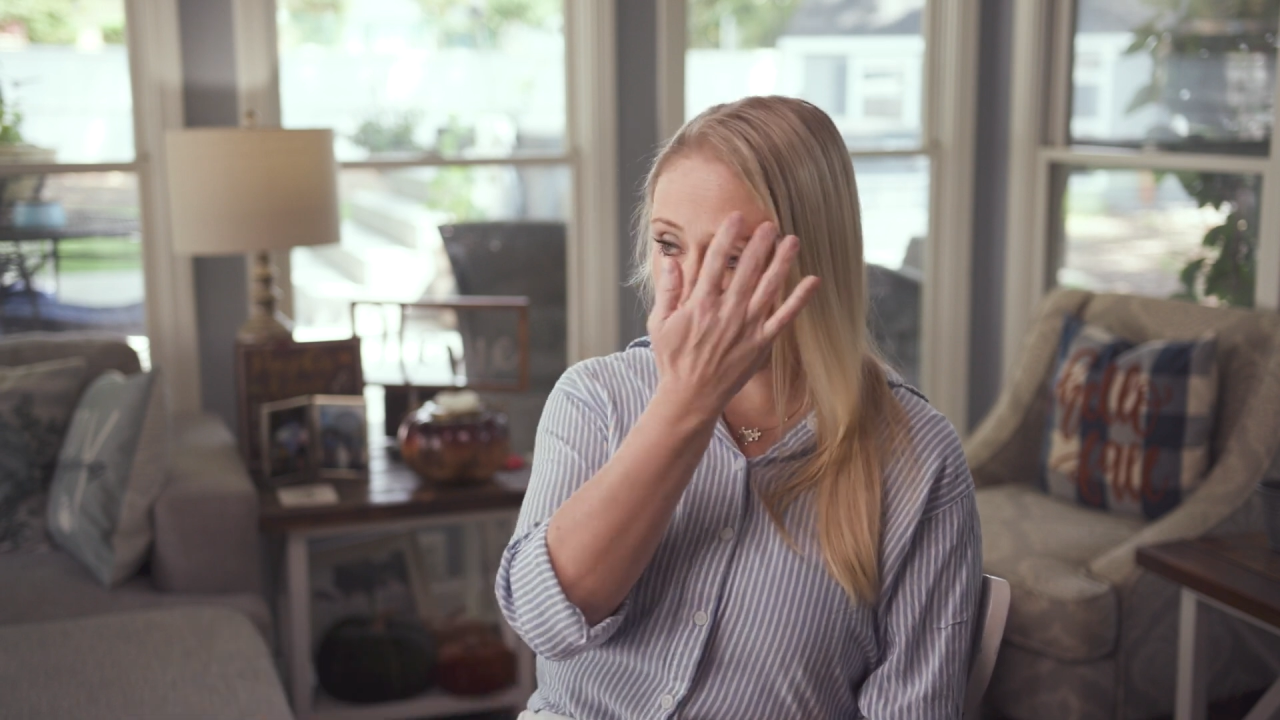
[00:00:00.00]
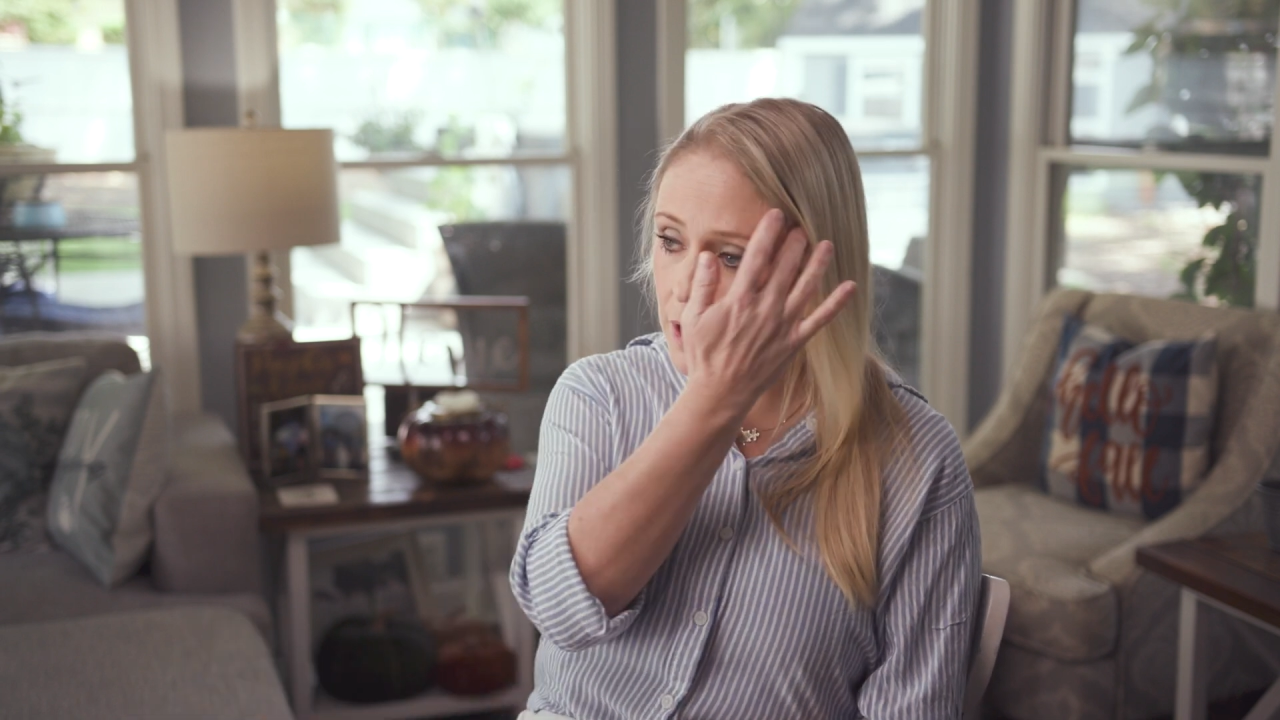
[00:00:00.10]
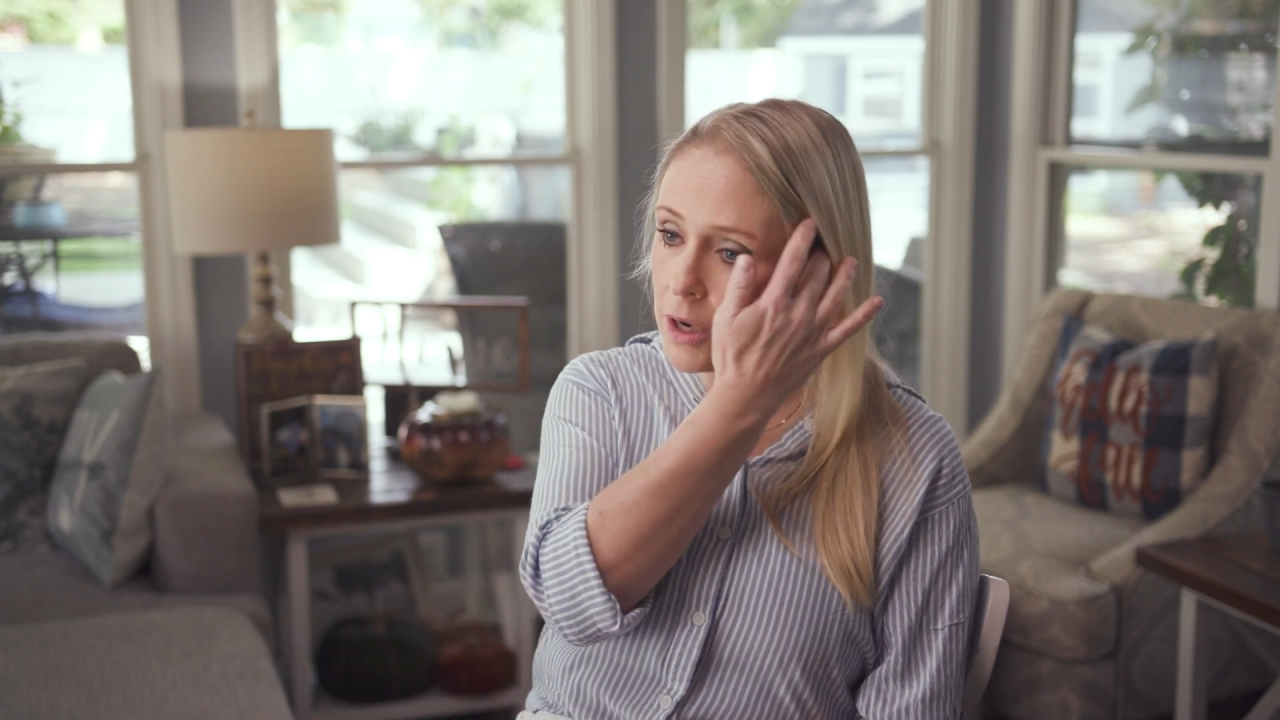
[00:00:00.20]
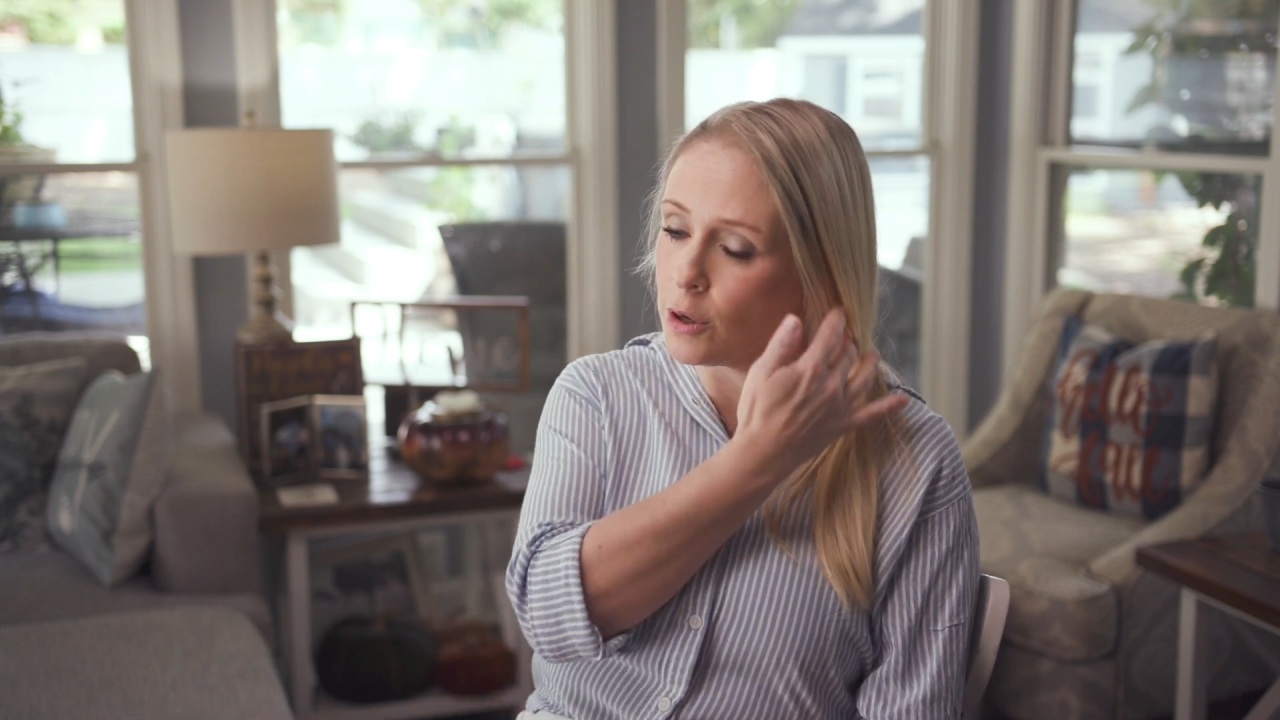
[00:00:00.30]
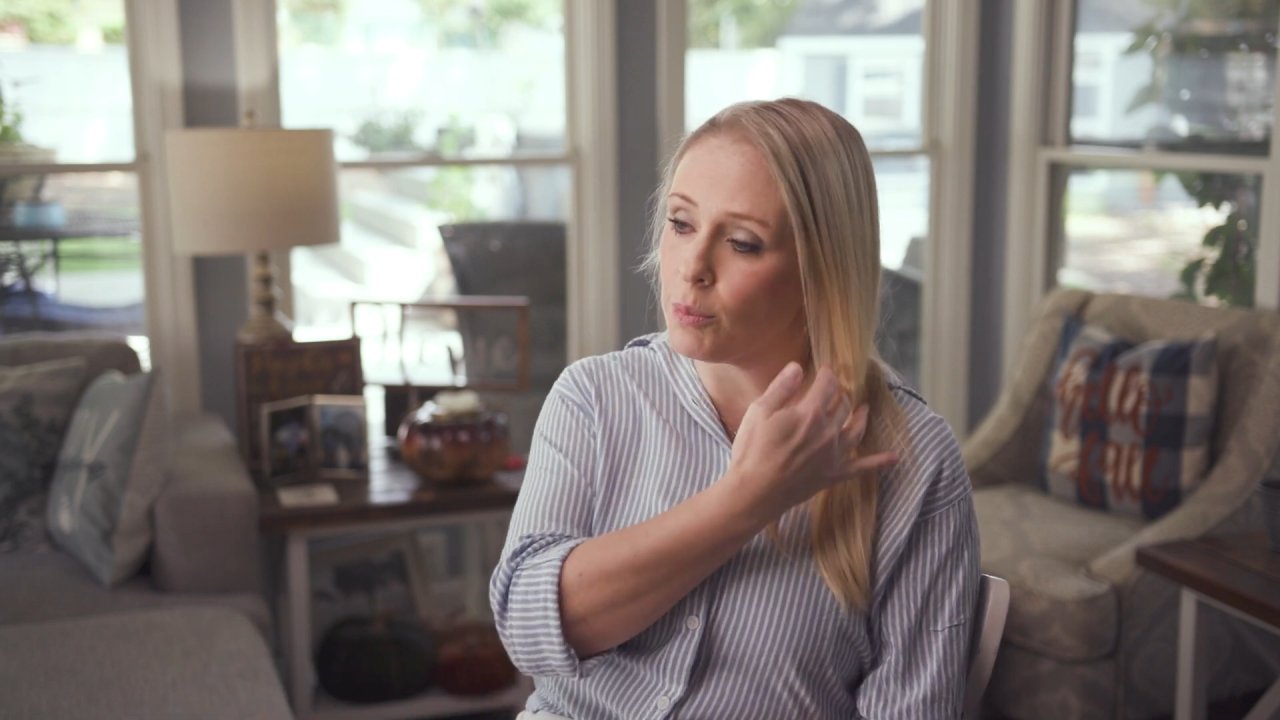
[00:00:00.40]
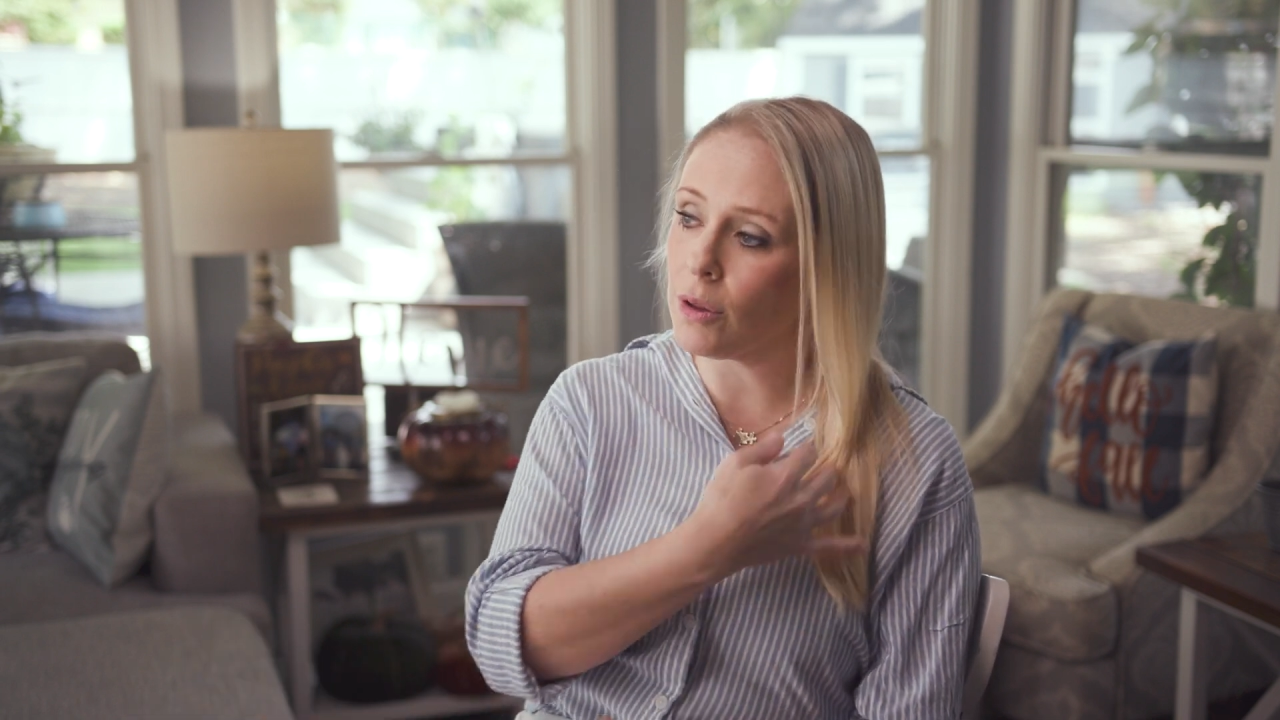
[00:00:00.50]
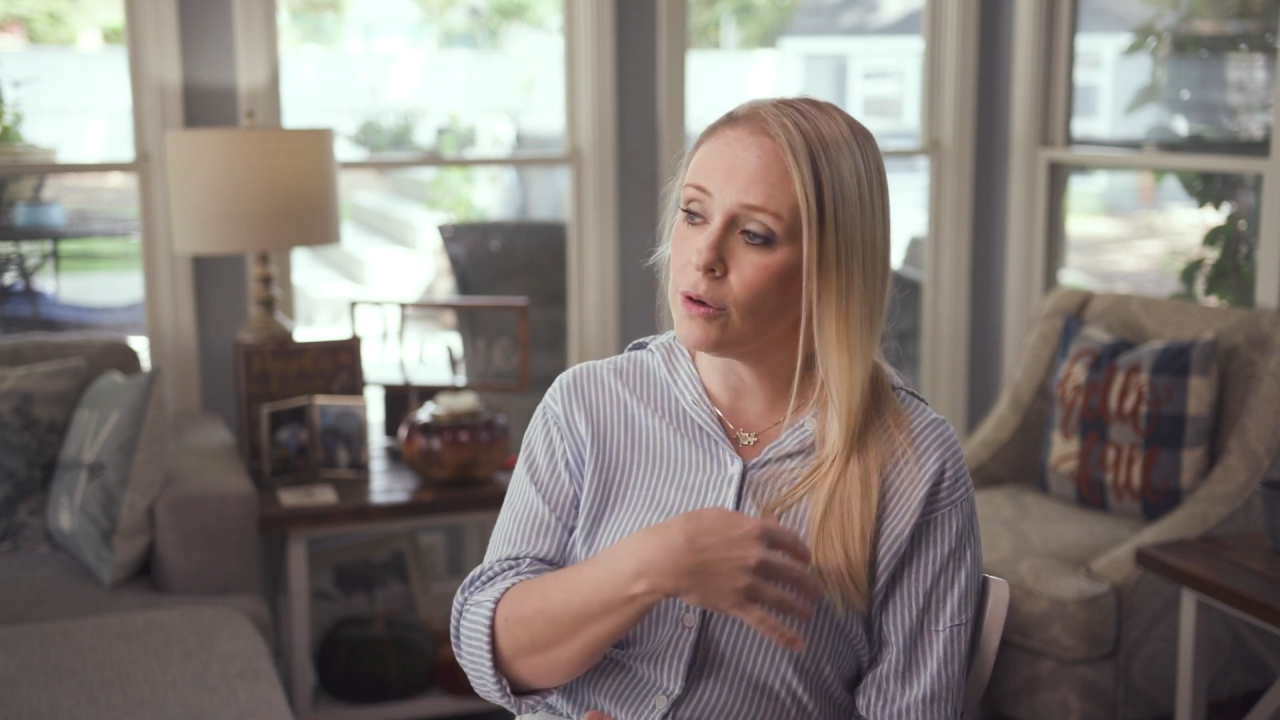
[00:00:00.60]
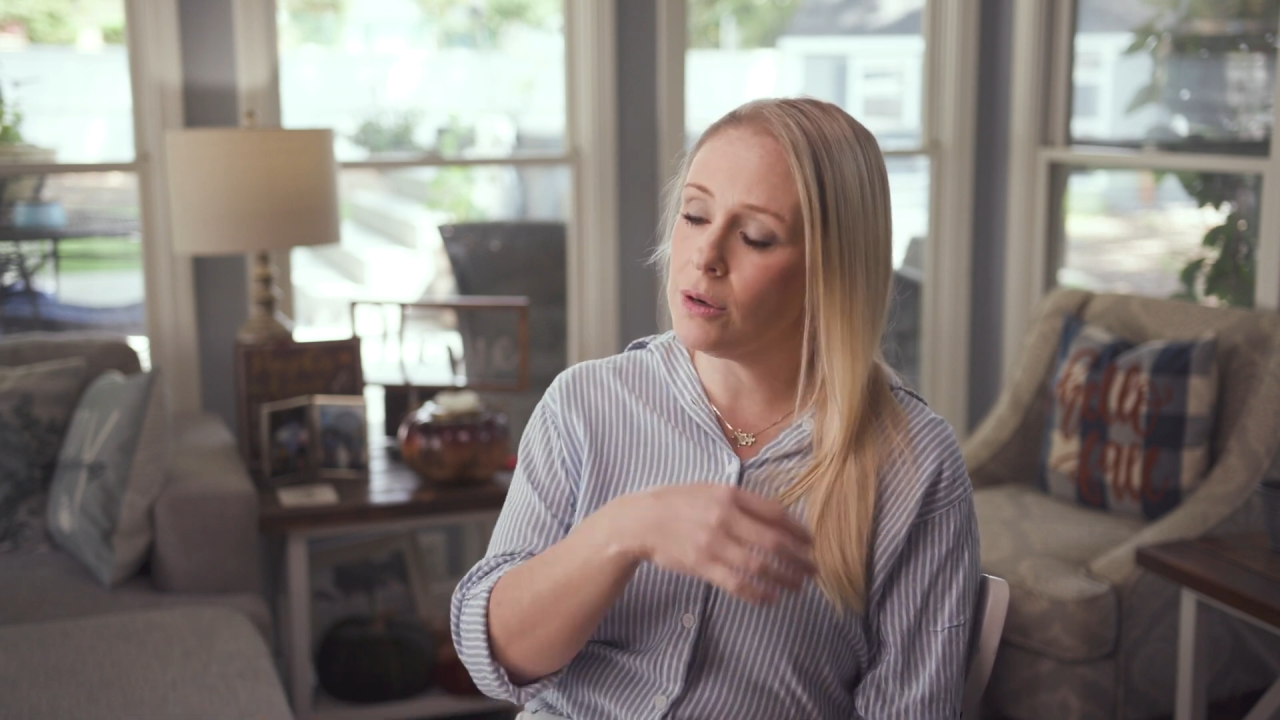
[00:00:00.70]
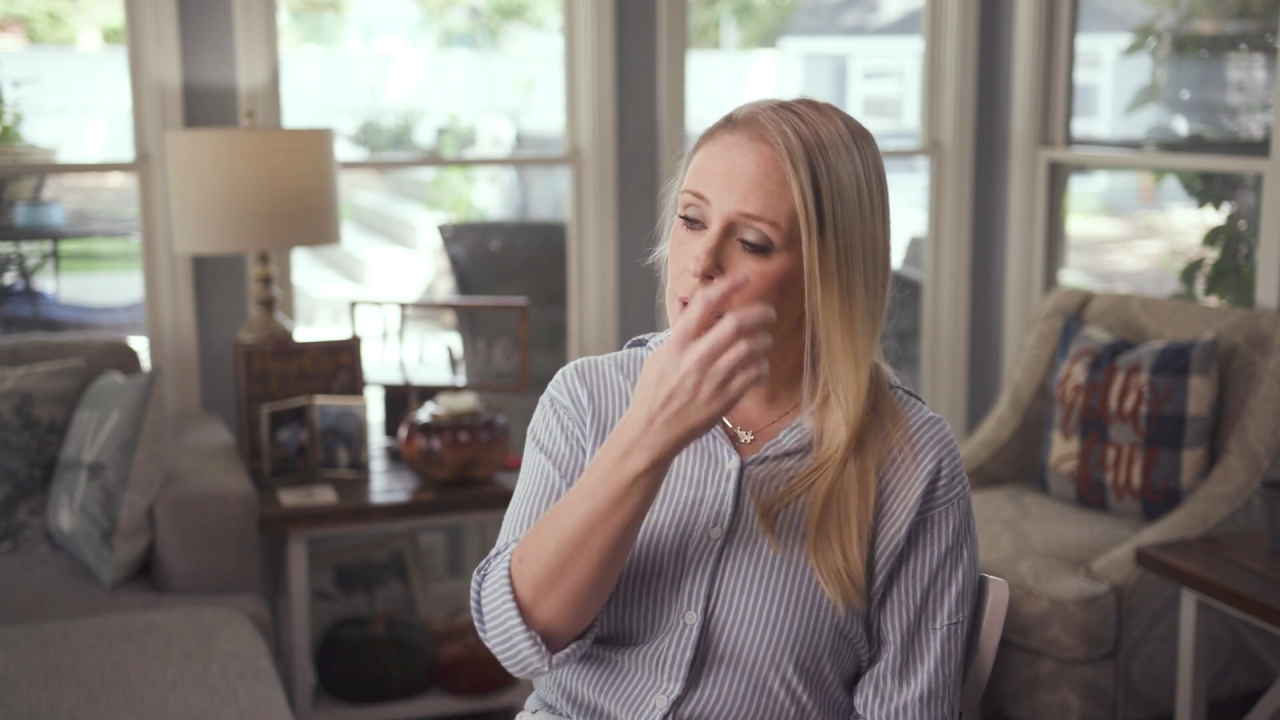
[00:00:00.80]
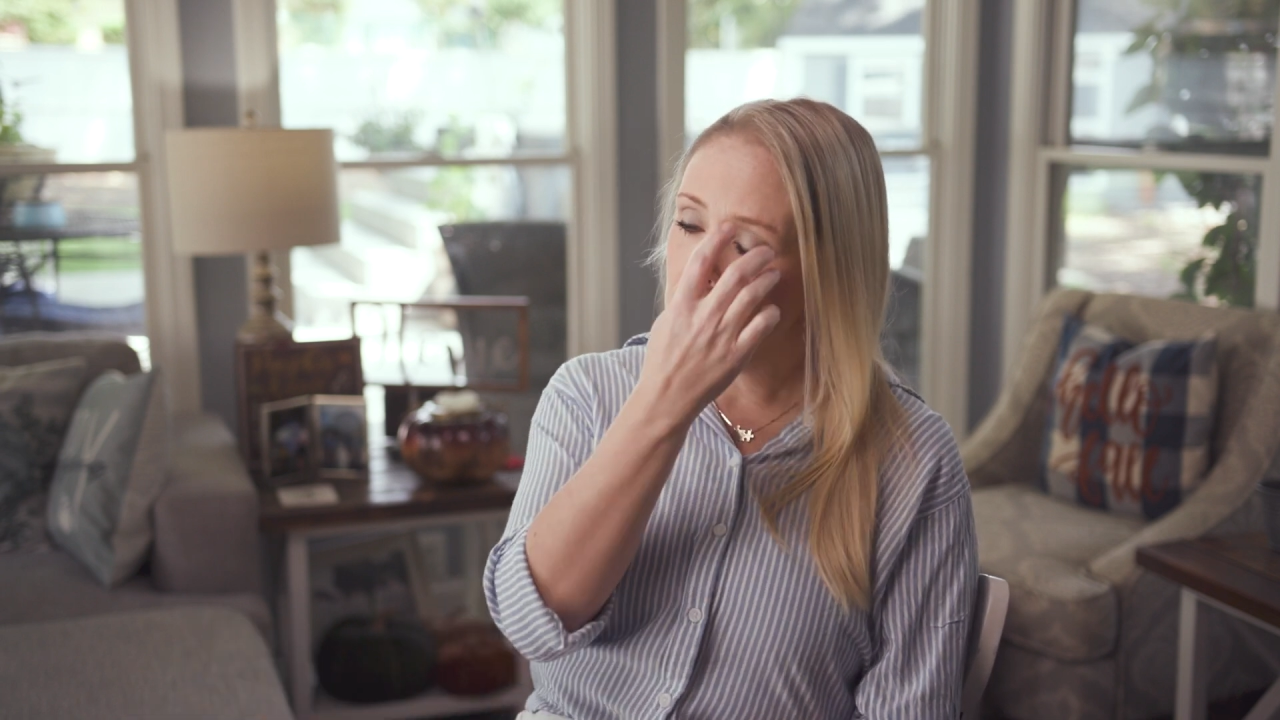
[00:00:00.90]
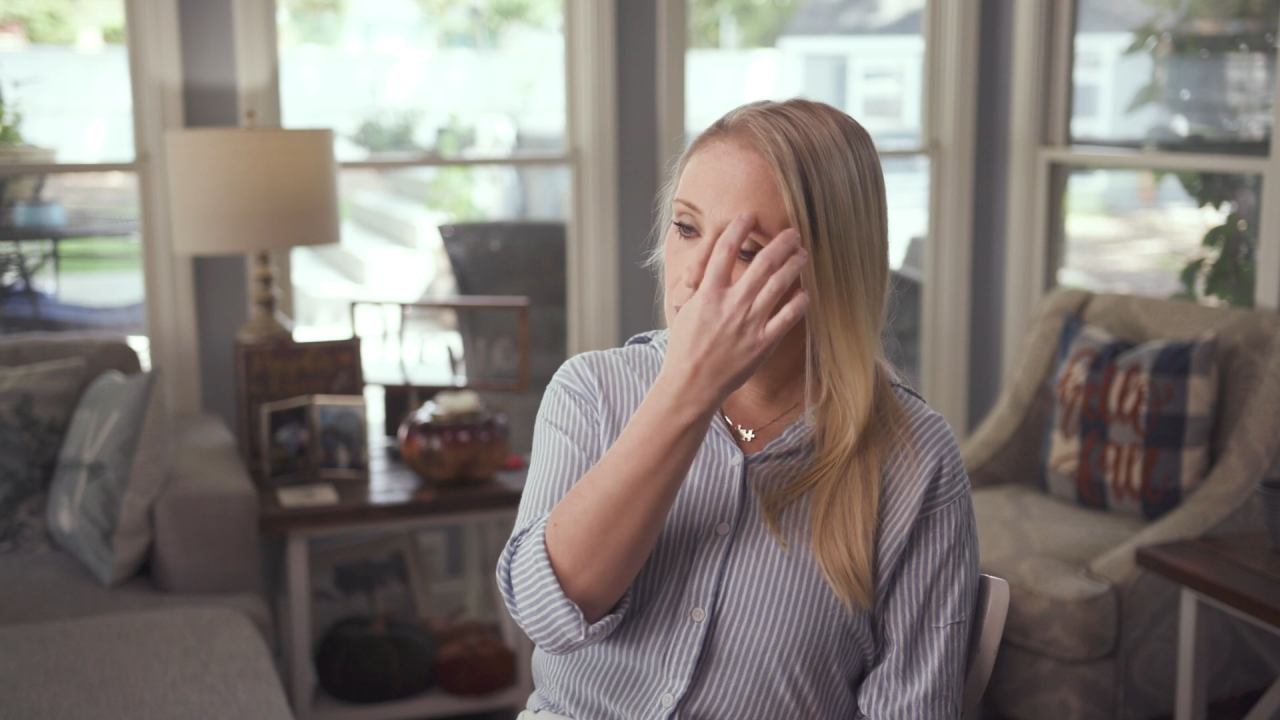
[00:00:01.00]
friend and your brother.